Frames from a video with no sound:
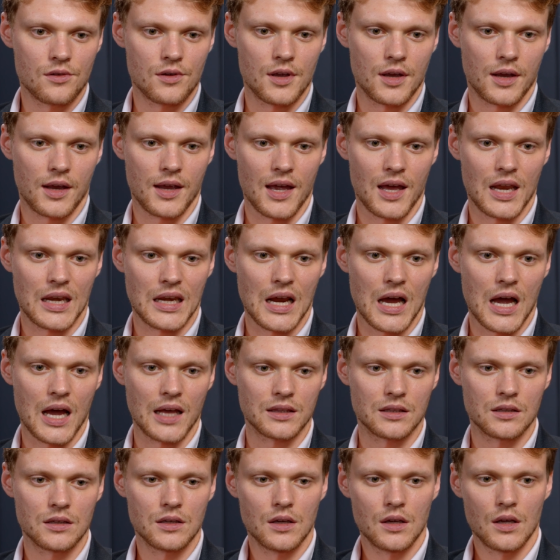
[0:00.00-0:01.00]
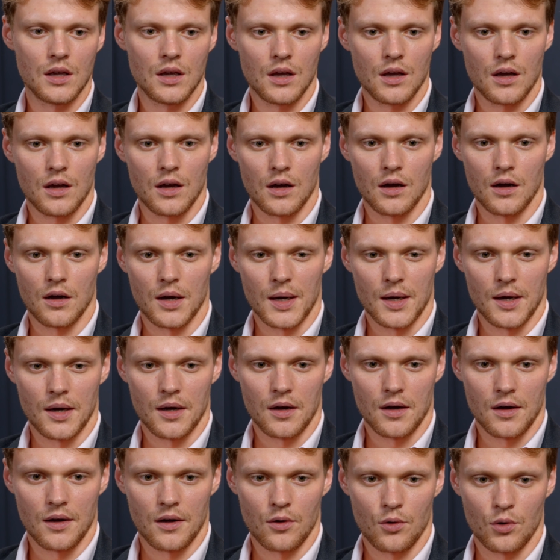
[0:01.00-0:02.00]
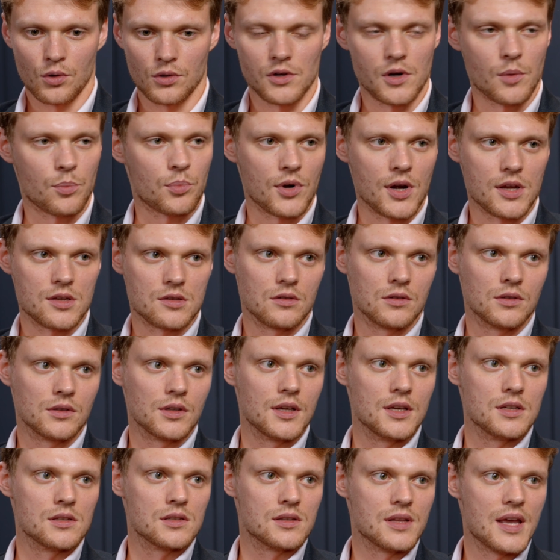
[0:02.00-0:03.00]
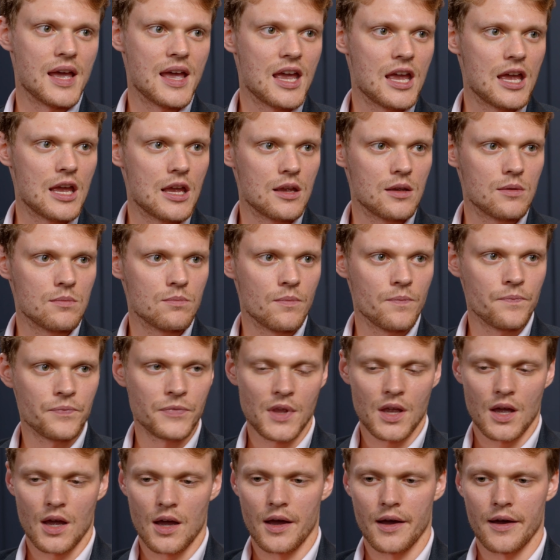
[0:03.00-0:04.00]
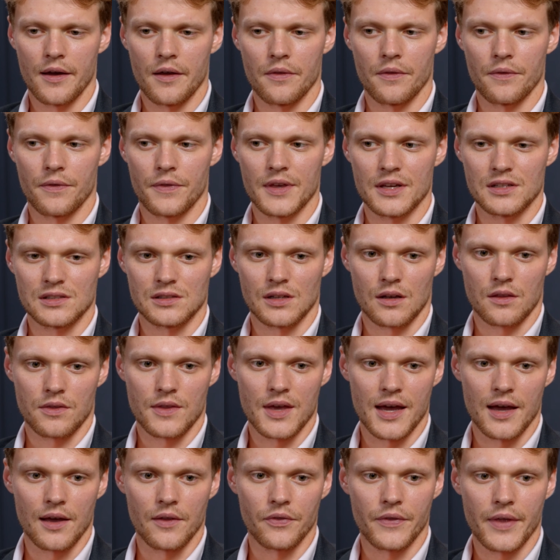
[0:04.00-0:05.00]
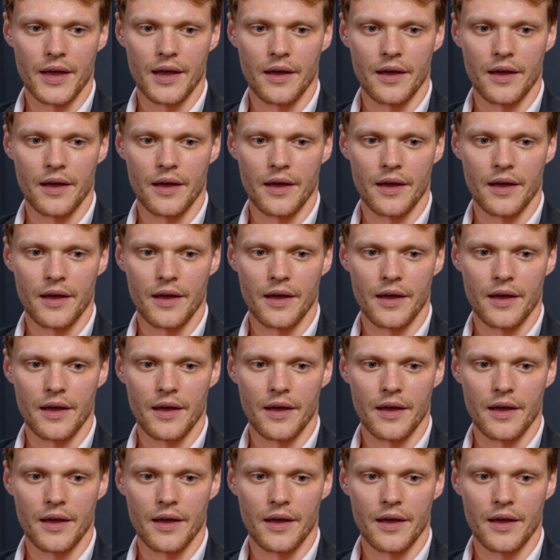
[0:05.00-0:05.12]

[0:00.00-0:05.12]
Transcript: He cannot order appraisal under his name and things like that.